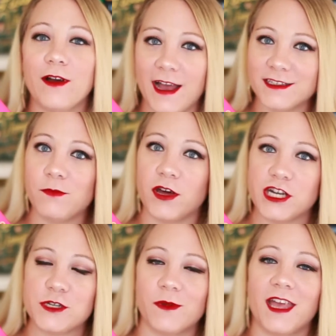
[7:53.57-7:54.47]
as
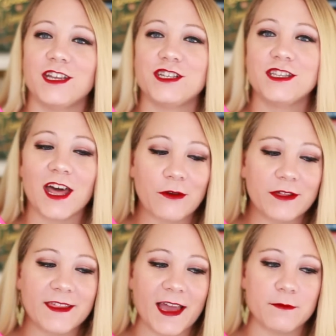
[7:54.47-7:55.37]
punishment. And not
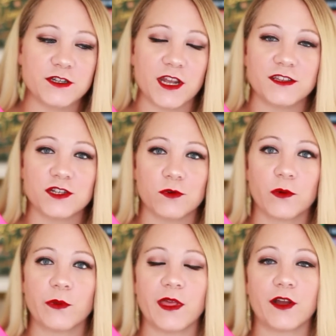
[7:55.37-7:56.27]
only that, but she has to
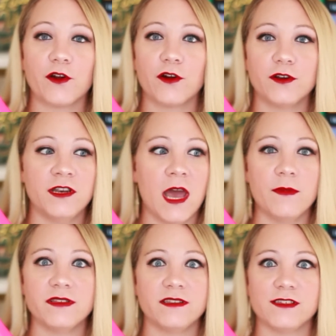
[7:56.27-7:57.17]
work with like her
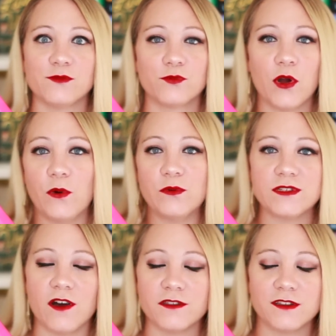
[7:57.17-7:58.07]
nemesis
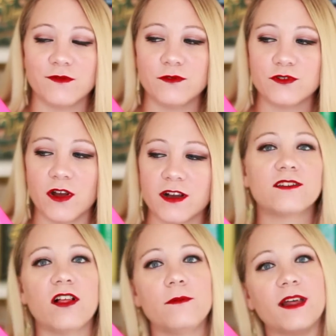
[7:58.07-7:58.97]
Rose on this food truck.
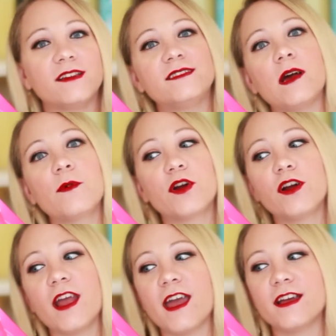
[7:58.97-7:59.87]
It's all about a
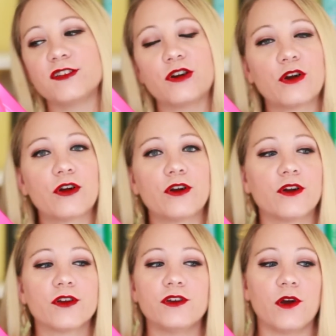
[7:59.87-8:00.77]
summer and
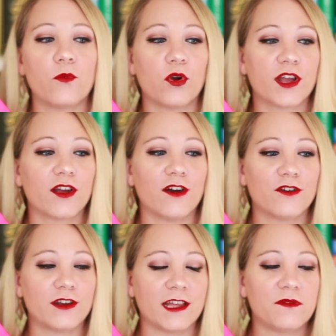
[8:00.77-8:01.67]
her, you know, working on
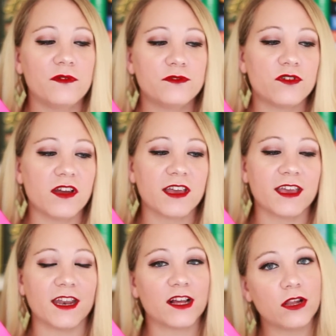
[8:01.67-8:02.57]
her dad's food truck and
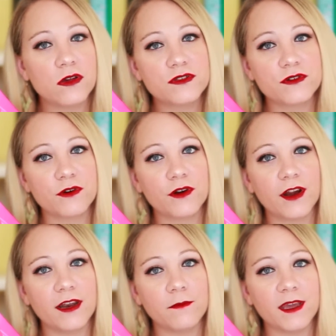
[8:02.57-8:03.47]
getting closer to
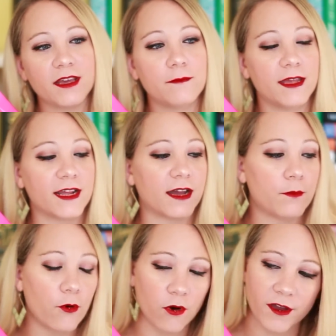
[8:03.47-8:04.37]
her enemy and meeting a
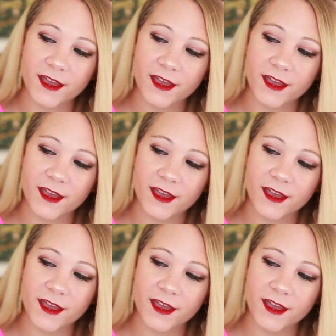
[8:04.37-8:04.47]
boy,